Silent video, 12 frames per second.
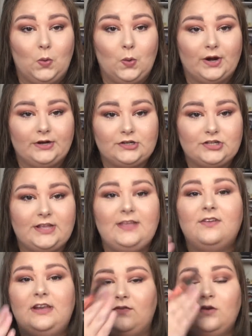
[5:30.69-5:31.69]
orange,
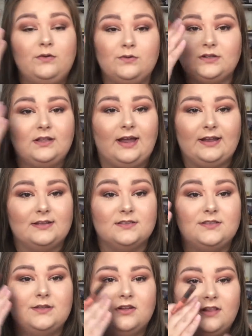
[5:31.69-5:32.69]
even if you use a lot of
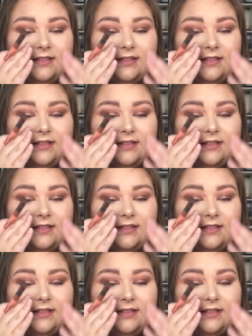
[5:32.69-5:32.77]
concealer.